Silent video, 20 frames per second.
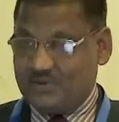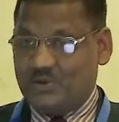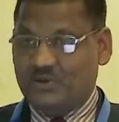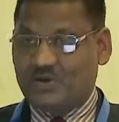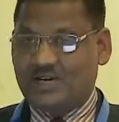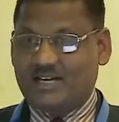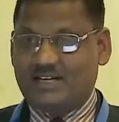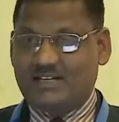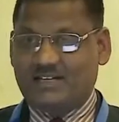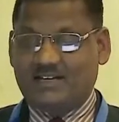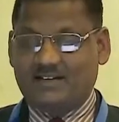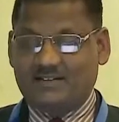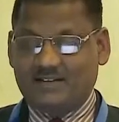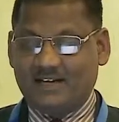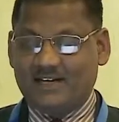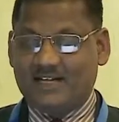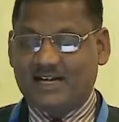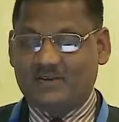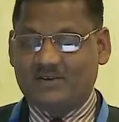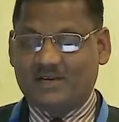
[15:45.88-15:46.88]
you look at the
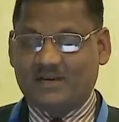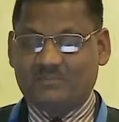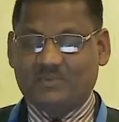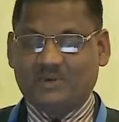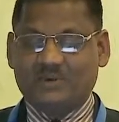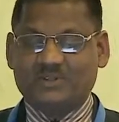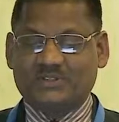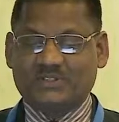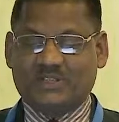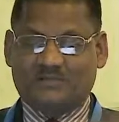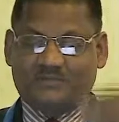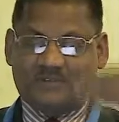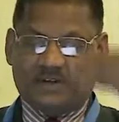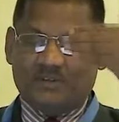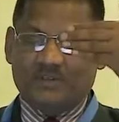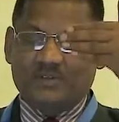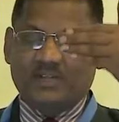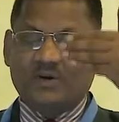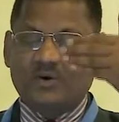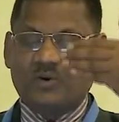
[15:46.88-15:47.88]
drill down approach of
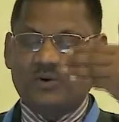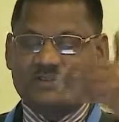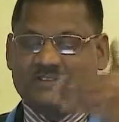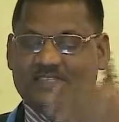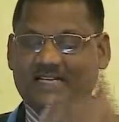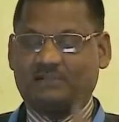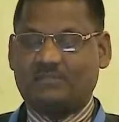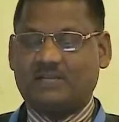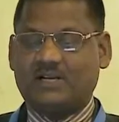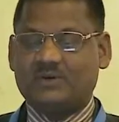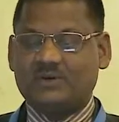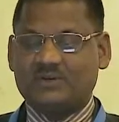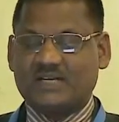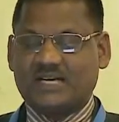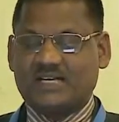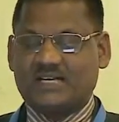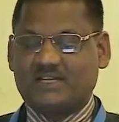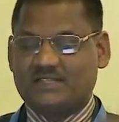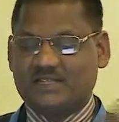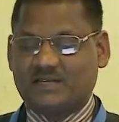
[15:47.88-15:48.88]
how the goals can be looked
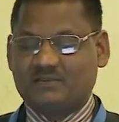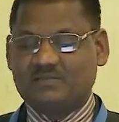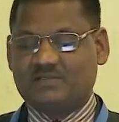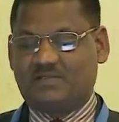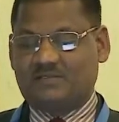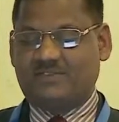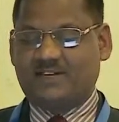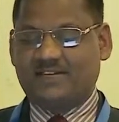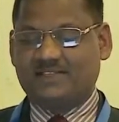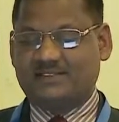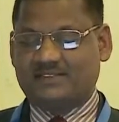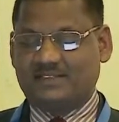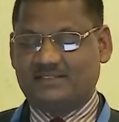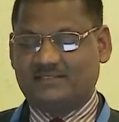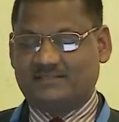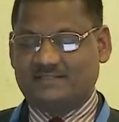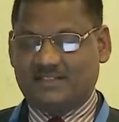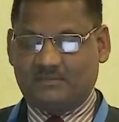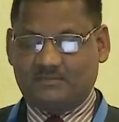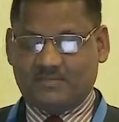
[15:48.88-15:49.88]
at in terms of
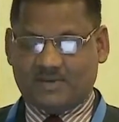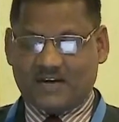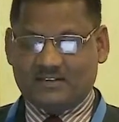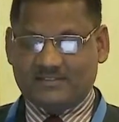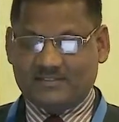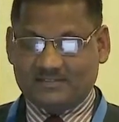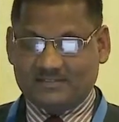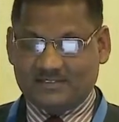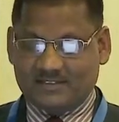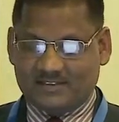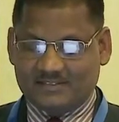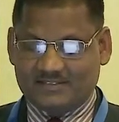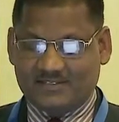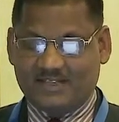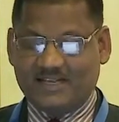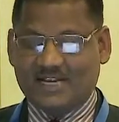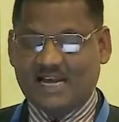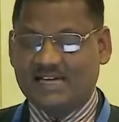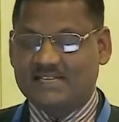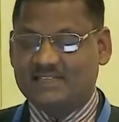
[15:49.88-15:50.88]
functions and processes
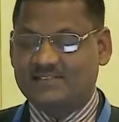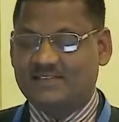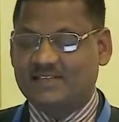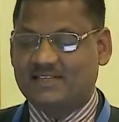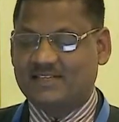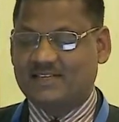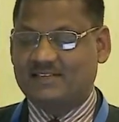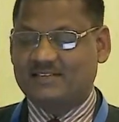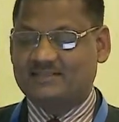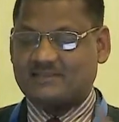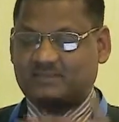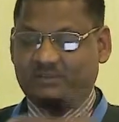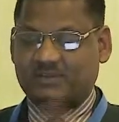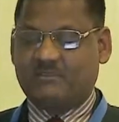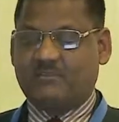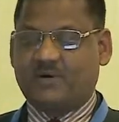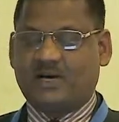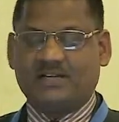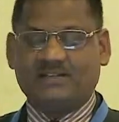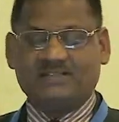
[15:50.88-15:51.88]
and activities
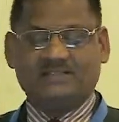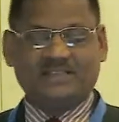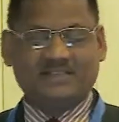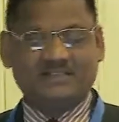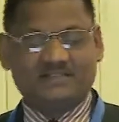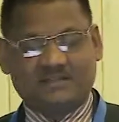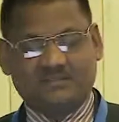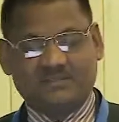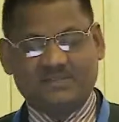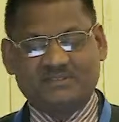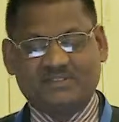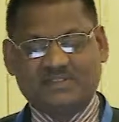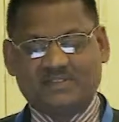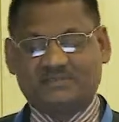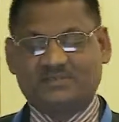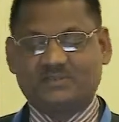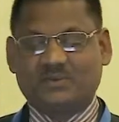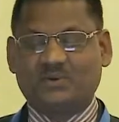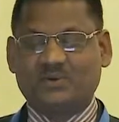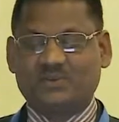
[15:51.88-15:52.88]
with policies and
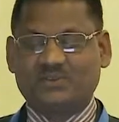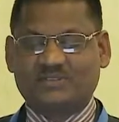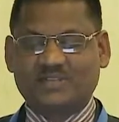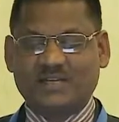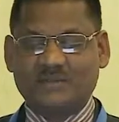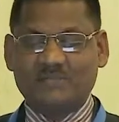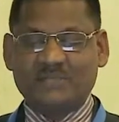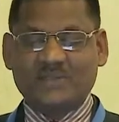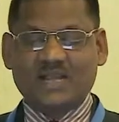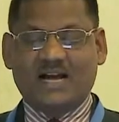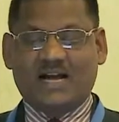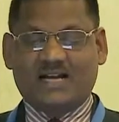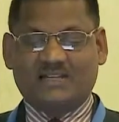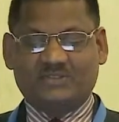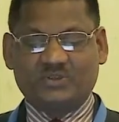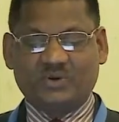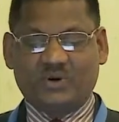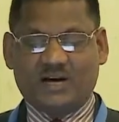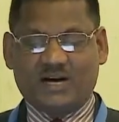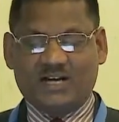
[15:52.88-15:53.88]
business rules and
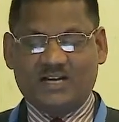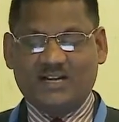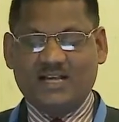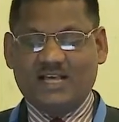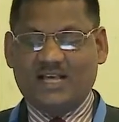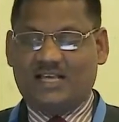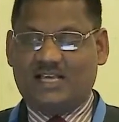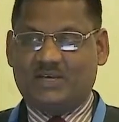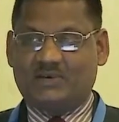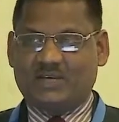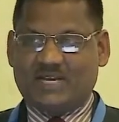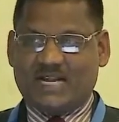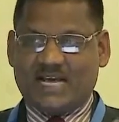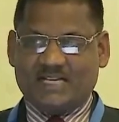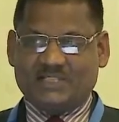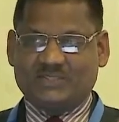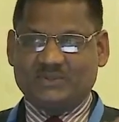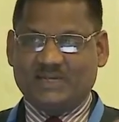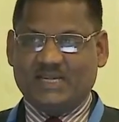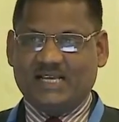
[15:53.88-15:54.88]
so on, you can
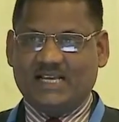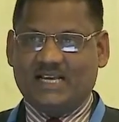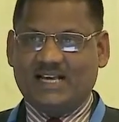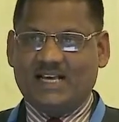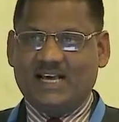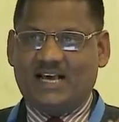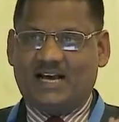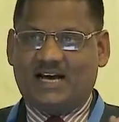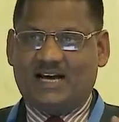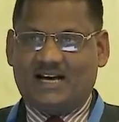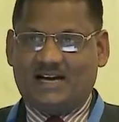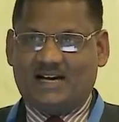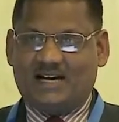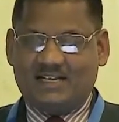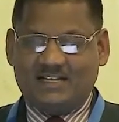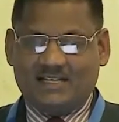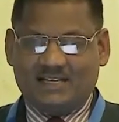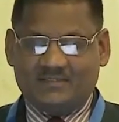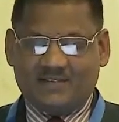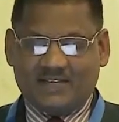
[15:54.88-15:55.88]
actually
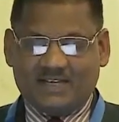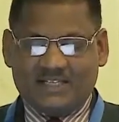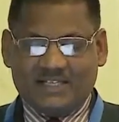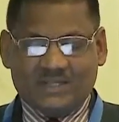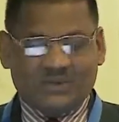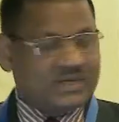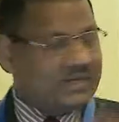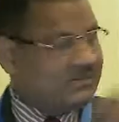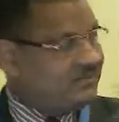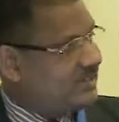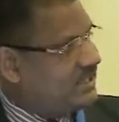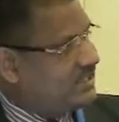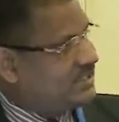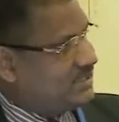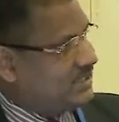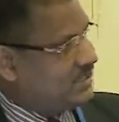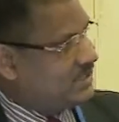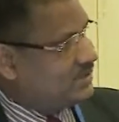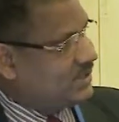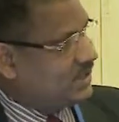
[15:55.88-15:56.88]
give a new
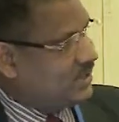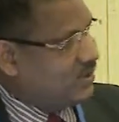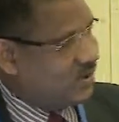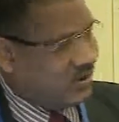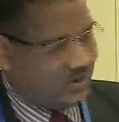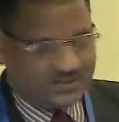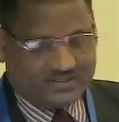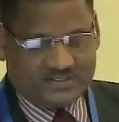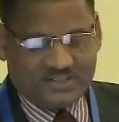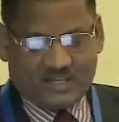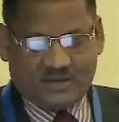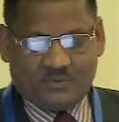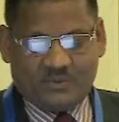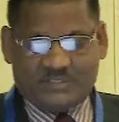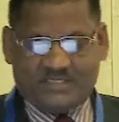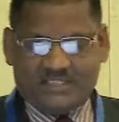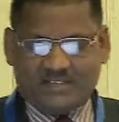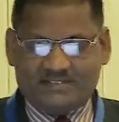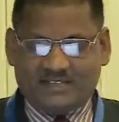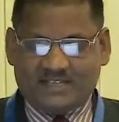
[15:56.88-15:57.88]
definition to the roles,
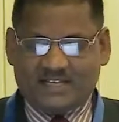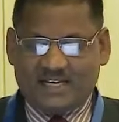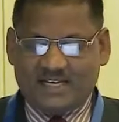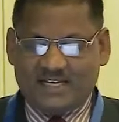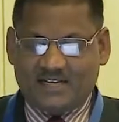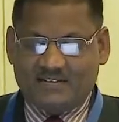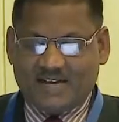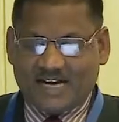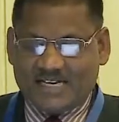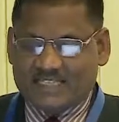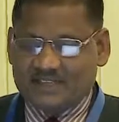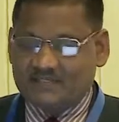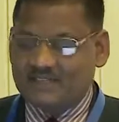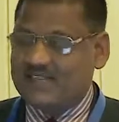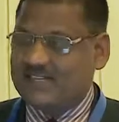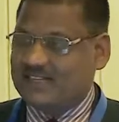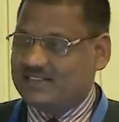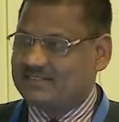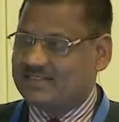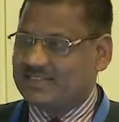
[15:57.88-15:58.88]
which is the kind of
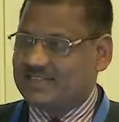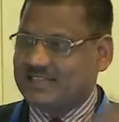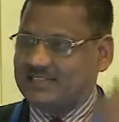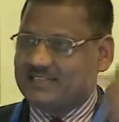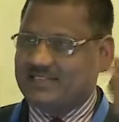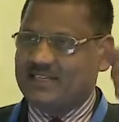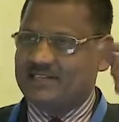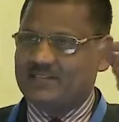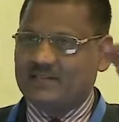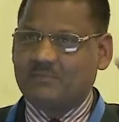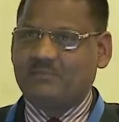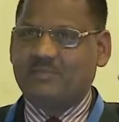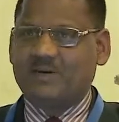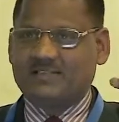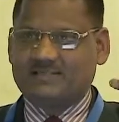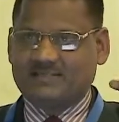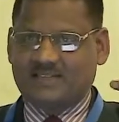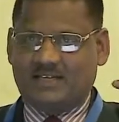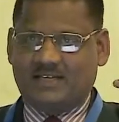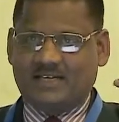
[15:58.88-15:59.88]
activities that a given
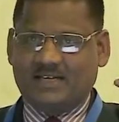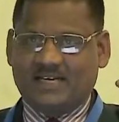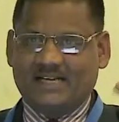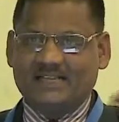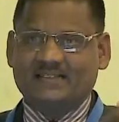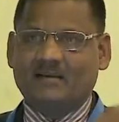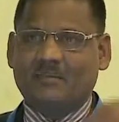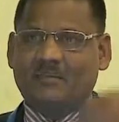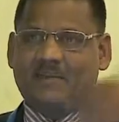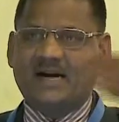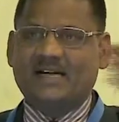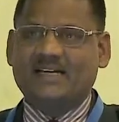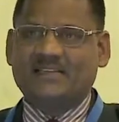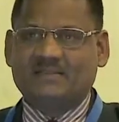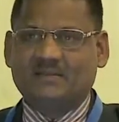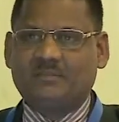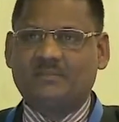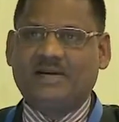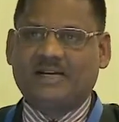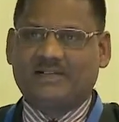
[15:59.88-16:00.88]
person kind of
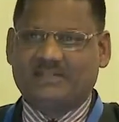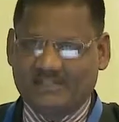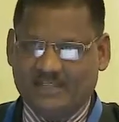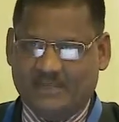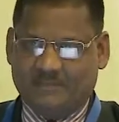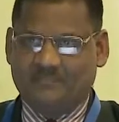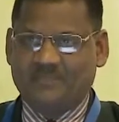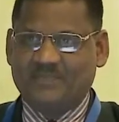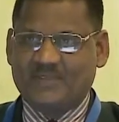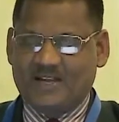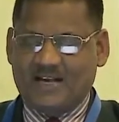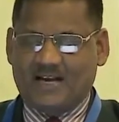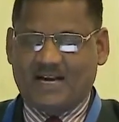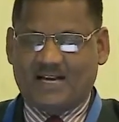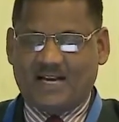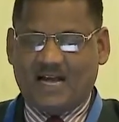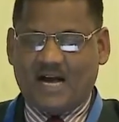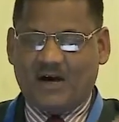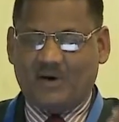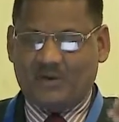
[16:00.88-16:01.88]
participates in,
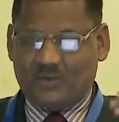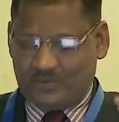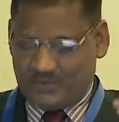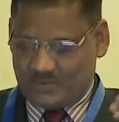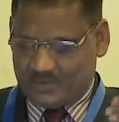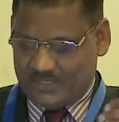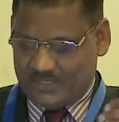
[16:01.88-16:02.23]
and how